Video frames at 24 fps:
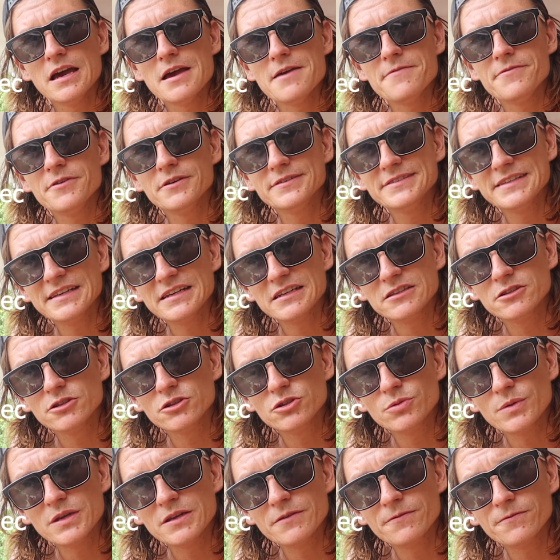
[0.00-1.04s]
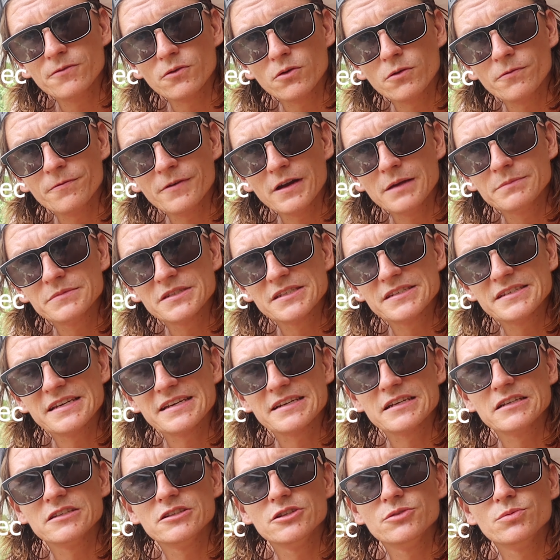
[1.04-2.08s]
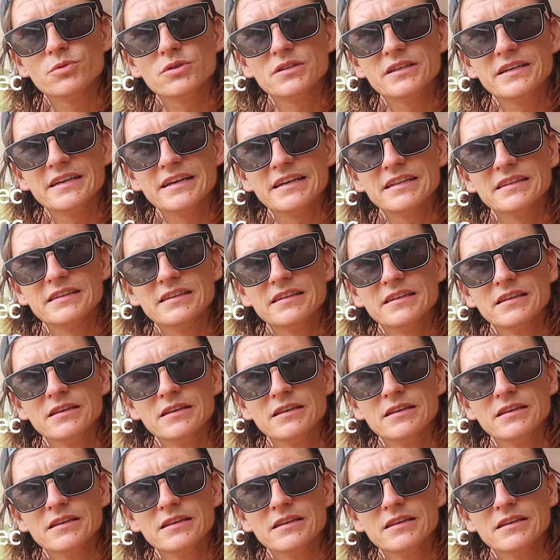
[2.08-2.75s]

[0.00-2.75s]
If you set it to 24 frames a second, you would get